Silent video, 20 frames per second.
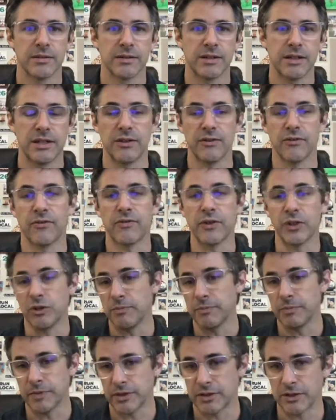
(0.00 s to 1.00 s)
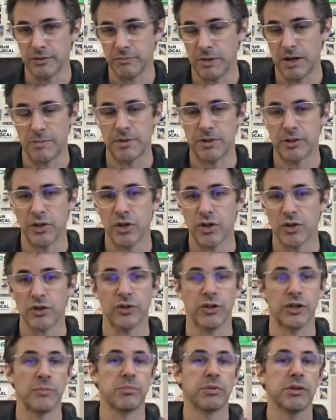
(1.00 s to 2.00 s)
In a film, it might be longer.
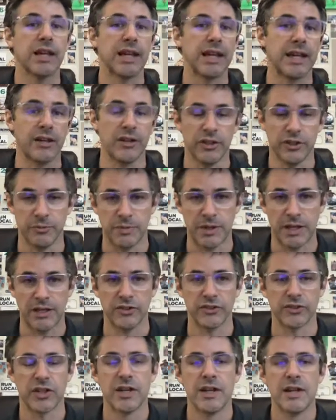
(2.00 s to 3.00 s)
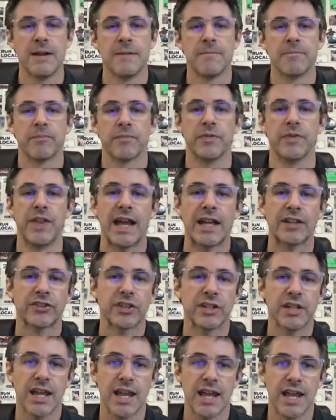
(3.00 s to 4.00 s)
In a play, it all depends. That's
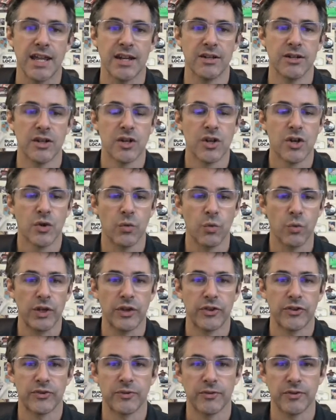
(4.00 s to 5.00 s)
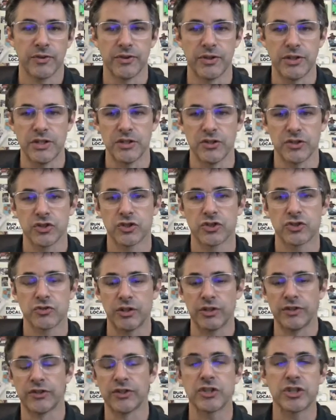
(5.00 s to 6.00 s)
going to end with the
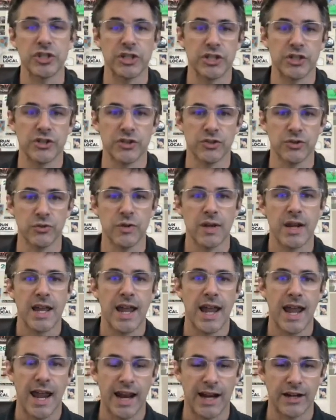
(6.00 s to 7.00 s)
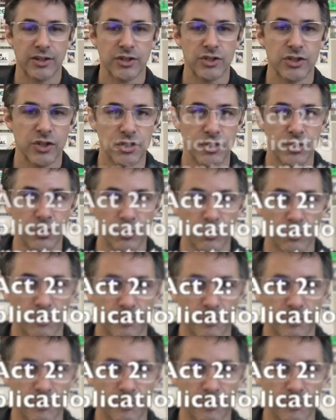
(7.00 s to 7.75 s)
transition into Act 2.